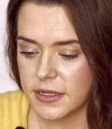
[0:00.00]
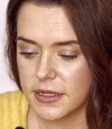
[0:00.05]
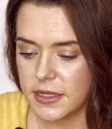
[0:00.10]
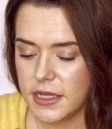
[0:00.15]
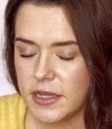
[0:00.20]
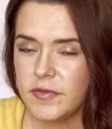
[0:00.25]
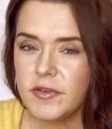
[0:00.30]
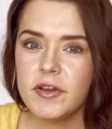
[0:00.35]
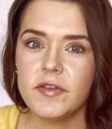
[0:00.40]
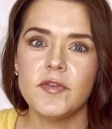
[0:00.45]

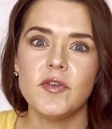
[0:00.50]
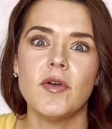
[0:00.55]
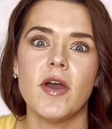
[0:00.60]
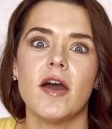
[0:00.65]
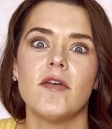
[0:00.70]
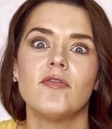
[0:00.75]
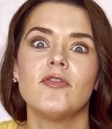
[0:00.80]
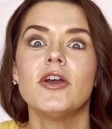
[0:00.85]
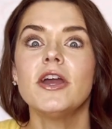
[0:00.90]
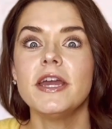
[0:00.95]
even if you
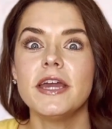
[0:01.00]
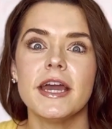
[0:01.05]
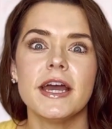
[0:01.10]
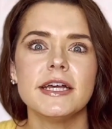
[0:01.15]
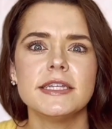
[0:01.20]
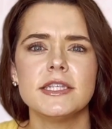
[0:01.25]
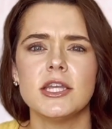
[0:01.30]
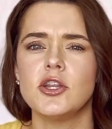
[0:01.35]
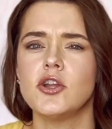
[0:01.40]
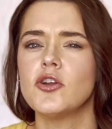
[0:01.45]
have great
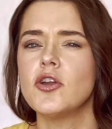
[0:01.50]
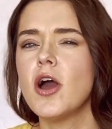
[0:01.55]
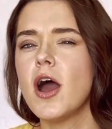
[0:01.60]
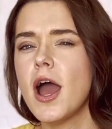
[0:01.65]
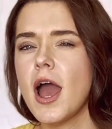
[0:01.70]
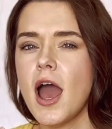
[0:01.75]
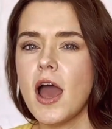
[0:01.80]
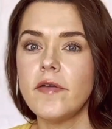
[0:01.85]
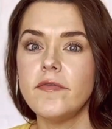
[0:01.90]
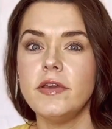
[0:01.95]
guests and you're
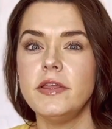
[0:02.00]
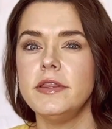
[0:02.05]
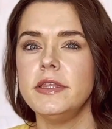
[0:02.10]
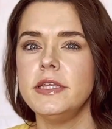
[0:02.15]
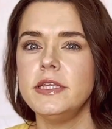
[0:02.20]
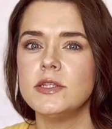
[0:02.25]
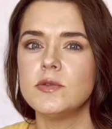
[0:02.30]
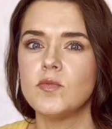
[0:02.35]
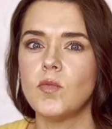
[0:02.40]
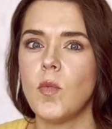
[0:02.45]
not having
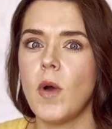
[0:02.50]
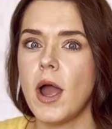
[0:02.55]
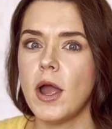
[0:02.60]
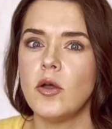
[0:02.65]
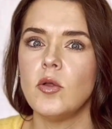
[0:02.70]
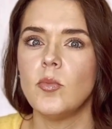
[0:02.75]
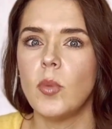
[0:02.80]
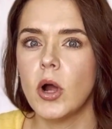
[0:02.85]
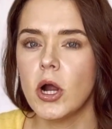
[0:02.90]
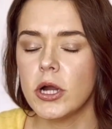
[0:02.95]
these
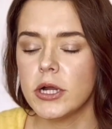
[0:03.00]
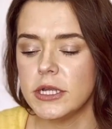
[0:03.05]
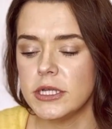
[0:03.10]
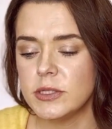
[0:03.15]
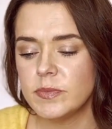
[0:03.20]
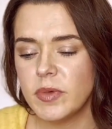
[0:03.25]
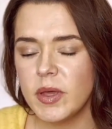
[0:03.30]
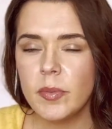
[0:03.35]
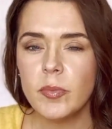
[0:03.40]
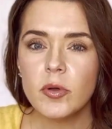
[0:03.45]
wild
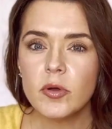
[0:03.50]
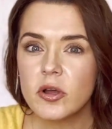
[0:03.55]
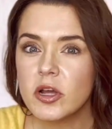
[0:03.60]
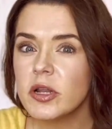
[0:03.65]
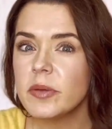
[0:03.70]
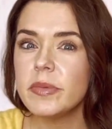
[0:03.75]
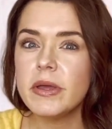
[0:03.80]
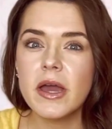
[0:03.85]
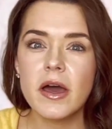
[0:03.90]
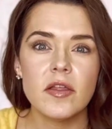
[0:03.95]
parties, people are
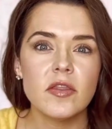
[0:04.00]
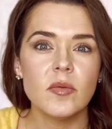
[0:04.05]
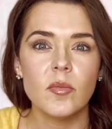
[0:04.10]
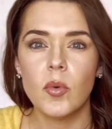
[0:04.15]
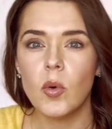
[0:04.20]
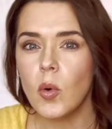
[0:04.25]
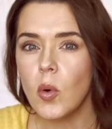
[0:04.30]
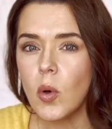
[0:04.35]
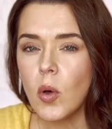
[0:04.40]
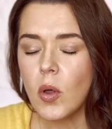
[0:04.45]
going to be out in the
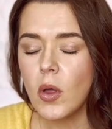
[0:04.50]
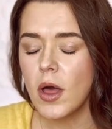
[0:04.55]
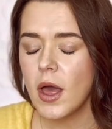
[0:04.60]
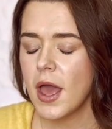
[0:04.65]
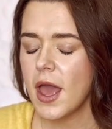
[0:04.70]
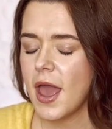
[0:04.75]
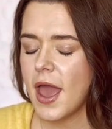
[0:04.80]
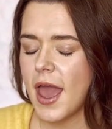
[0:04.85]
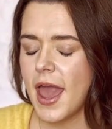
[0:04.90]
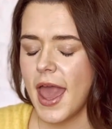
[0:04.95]
pool.
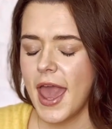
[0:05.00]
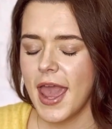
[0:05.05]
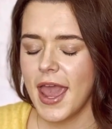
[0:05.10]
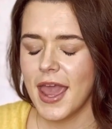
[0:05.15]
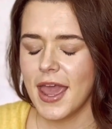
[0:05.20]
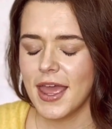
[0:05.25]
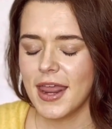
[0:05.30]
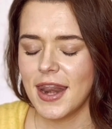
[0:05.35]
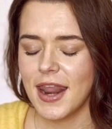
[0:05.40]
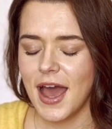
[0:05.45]

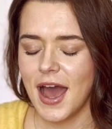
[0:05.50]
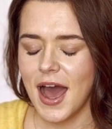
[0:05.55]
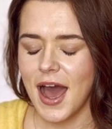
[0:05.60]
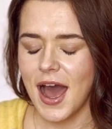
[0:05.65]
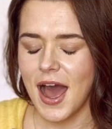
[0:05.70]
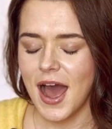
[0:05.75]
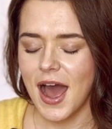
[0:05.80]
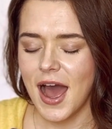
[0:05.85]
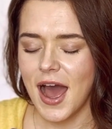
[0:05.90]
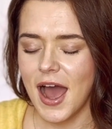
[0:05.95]
And
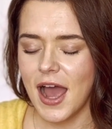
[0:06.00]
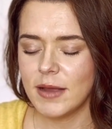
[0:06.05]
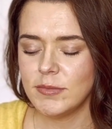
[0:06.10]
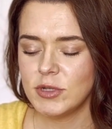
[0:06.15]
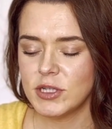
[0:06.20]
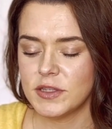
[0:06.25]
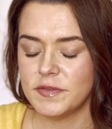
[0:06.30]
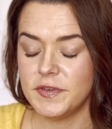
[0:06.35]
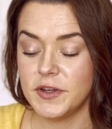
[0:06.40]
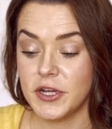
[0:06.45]
I'm
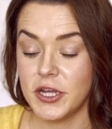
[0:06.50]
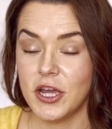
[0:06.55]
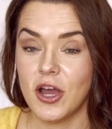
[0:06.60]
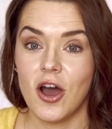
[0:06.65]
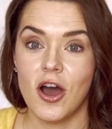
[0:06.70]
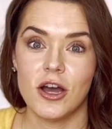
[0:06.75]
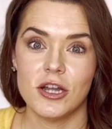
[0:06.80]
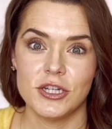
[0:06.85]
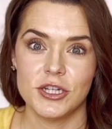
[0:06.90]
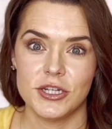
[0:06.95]
just very
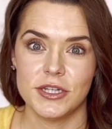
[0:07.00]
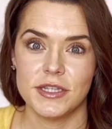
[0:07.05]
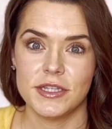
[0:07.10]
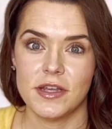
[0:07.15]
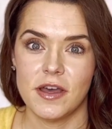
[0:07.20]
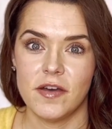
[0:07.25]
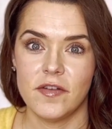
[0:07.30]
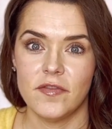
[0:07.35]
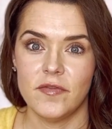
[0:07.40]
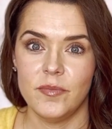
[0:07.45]
conscious
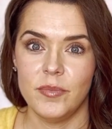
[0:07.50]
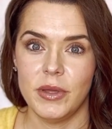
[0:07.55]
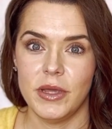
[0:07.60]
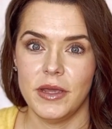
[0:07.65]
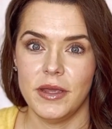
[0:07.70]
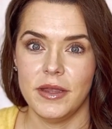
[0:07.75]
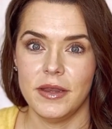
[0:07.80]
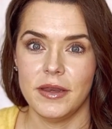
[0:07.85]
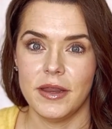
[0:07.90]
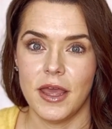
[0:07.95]
of
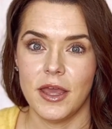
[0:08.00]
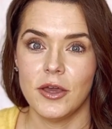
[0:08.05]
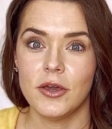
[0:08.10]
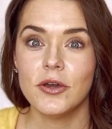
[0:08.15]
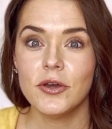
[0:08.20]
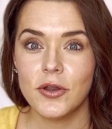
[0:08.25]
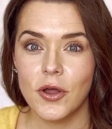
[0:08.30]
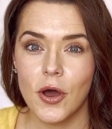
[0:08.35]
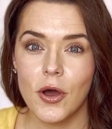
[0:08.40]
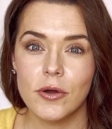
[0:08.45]
being a
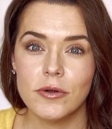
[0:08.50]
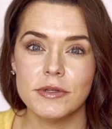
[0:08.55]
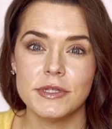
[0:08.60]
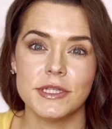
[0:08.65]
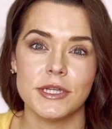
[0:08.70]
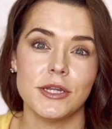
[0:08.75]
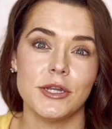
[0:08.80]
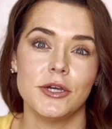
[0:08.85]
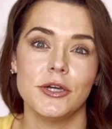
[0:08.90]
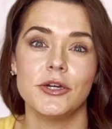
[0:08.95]
good
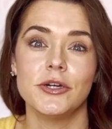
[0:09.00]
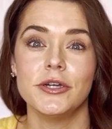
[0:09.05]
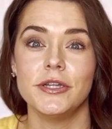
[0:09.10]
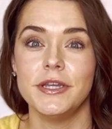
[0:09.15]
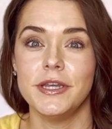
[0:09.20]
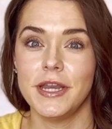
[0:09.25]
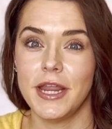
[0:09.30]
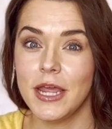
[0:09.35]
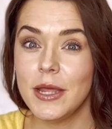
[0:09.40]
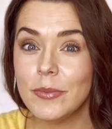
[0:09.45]
host and a good
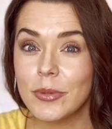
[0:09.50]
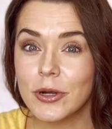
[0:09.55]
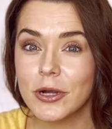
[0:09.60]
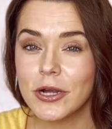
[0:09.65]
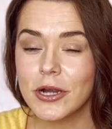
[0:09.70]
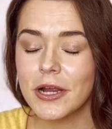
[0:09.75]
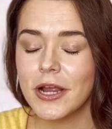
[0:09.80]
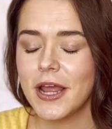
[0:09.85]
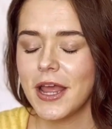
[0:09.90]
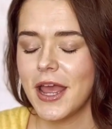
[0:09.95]

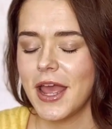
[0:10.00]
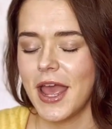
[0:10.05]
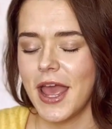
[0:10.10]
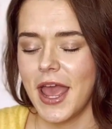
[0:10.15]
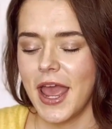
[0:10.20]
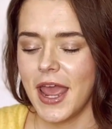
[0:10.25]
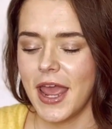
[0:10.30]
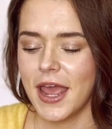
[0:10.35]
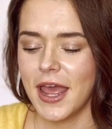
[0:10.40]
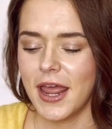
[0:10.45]
neighbor.
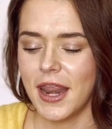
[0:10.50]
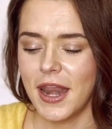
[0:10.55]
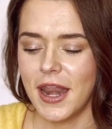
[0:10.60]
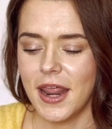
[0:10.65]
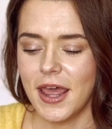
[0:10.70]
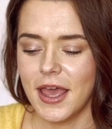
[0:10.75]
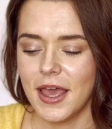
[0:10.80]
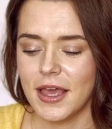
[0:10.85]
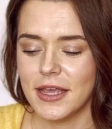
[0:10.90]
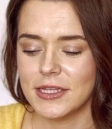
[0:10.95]
And
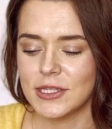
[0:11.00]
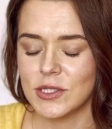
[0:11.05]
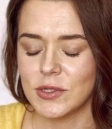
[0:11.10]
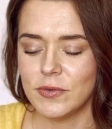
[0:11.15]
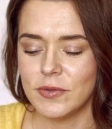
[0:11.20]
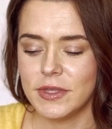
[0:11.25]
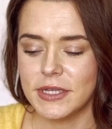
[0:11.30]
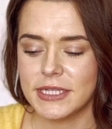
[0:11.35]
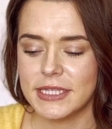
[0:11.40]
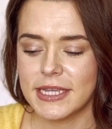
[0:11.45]
so
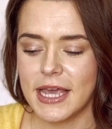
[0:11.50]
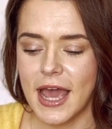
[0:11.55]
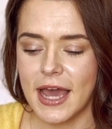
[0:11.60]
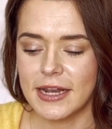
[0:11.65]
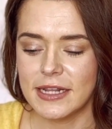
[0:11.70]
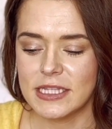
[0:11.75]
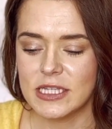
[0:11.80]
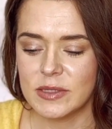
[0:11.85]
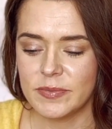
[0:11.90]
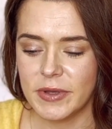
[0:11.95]
this
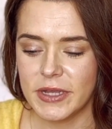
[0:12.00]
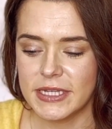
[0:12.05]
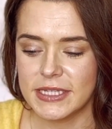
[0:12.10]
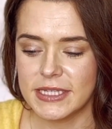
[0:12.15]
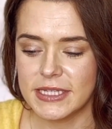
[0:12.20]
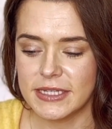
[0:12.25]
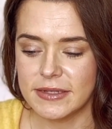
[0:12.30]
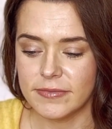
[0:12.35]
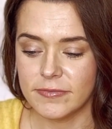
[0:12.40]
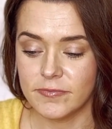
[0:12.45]
added space
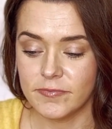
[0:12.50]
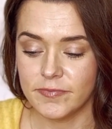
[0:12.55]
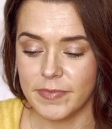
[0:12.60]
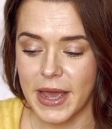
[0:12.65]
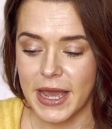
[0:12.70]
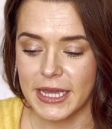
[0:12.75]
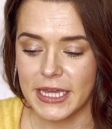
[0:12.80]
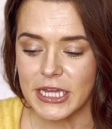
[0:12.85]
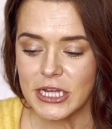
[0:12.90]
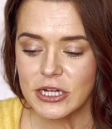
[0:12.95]

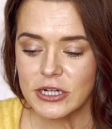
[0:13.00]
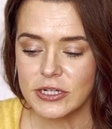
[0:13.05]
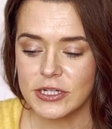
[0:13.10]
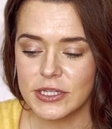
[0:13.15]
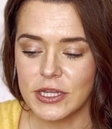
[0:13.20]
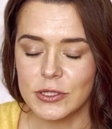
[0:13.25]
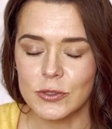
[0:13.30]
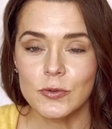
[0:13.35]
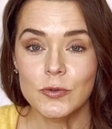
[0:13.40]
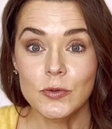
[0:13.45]
back here
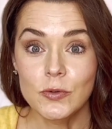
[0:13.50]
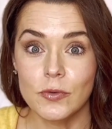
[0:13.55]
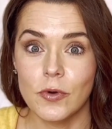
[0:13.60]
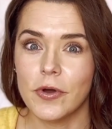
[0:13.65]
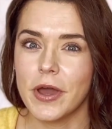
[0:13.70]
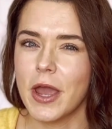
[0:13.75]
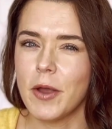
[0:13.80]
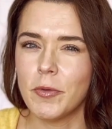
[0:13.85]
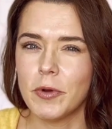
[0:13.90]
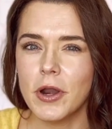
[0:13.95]
says, ooh,
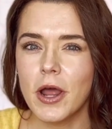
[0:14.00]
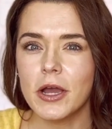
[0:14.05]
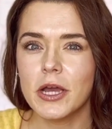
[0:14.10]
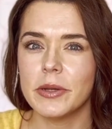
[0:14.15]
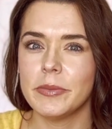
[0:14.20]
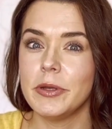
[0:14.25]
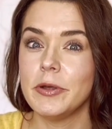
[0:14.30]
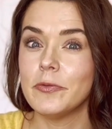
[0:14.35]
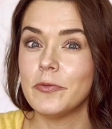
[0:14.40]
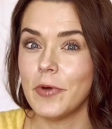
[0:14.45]
okay, we're not
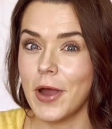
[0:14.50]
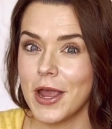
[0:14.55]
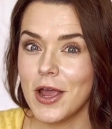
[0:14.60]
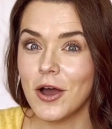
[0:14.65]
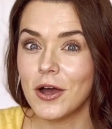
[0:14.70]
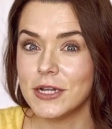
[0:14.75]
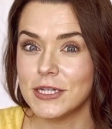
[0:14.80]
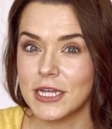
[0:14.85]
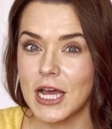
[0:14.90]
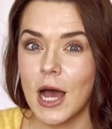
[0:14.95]
going to be right
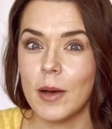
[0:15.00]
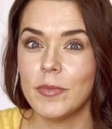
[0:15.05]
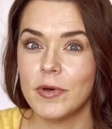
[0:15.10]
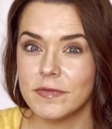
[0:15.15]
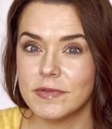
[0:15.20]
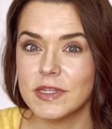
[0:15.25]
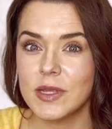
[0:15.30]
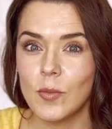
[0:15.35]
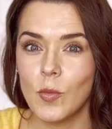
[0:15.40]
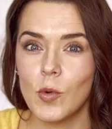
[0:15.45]
on top
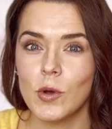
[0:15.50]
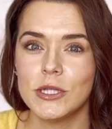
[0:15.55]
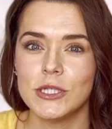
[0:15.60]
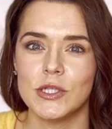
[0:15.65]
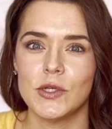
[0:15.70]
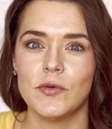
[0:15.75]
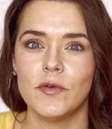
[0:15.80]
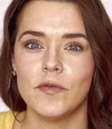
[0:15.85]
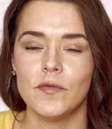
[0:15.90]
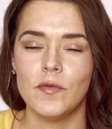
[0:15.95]
of someone.
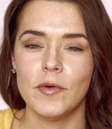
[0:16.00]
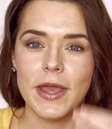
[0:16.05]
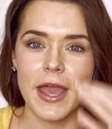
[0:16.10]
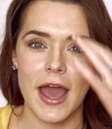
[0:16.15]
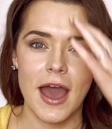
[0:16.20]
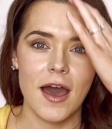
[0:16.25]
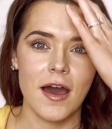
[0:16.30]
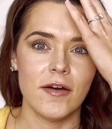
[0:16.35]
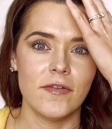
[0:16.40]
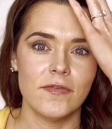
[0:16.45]
So if we
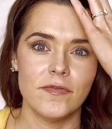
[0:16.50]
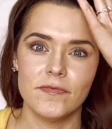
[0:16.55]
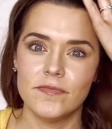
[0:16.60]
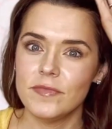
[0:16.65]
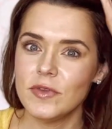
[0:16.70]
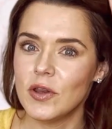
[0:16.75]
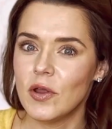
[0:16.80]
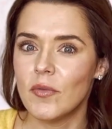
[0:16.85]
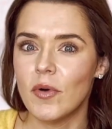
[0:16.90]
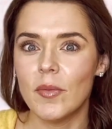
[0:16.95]
have,
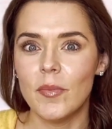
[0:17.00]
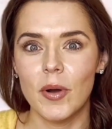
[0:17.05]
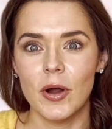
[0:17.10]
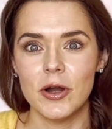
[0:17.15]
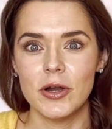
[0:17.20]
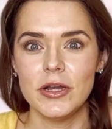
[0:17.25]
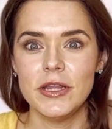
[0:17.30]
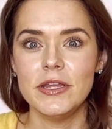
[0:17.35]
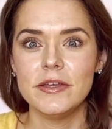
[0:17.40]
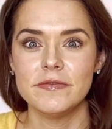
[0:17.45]
a
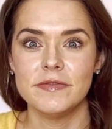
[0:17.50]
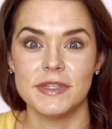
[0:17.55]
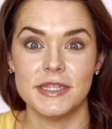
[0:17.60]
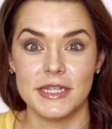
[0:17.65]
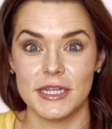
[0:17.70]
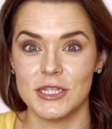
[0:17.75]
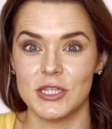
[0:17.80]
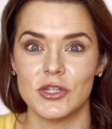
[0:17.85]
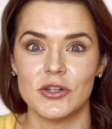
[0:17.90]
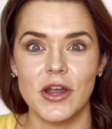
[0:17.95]
party of
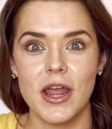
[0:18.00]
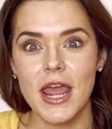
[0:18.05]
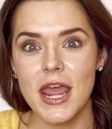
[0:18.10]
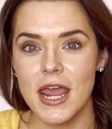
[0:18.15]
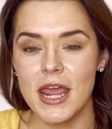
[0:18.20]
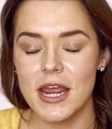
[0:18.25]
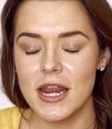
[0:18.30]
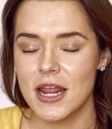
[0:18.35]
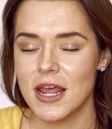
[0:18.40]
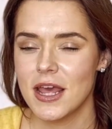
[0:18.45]
6 or
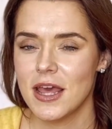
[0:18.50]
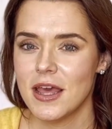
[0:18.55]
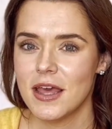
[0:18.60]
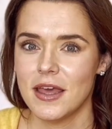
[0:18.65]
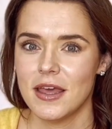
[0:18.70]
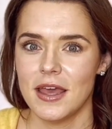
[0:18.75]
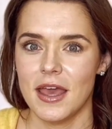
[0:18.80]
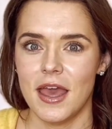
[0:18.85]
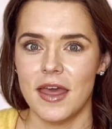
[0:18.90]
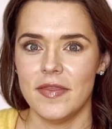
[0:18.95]
8
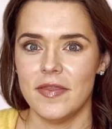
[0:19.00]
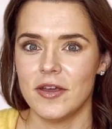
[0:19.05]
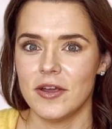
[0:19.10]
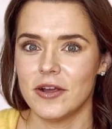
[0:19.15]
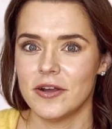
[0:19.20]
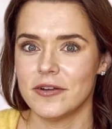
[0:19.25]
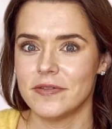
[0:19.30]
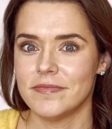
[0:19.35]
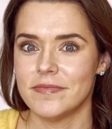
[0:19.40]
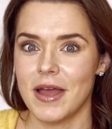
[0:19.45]
and
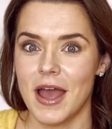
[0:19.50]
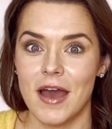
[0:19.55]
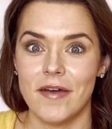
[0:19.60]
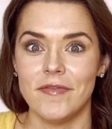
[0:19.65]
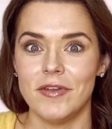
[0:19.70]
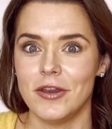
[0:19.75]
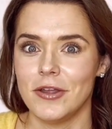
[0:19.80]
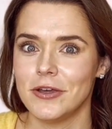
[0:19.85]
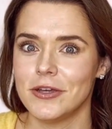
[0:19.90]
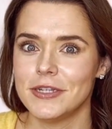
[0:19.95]
they're
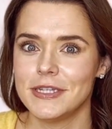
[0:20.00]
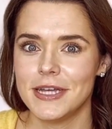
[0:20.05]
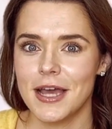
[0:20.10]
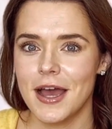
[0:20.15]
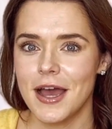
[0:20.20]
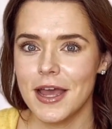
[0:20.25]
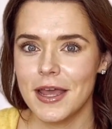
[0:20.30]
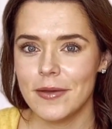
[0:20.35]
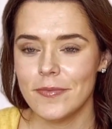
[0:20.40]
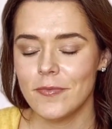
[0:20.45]
having a good
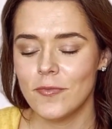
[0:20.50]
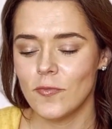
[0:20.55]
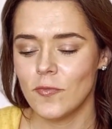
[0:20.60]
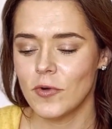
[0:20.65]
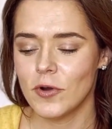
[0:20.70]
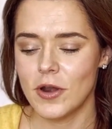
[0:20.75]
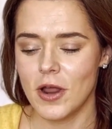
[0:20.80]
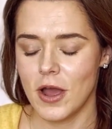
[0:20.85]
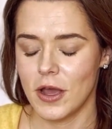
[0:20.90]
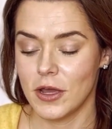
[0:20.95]
time,
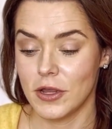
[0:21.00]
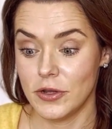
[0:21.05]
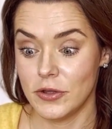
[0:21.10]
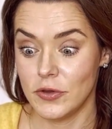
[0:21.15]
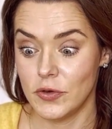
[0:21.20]
we're not going to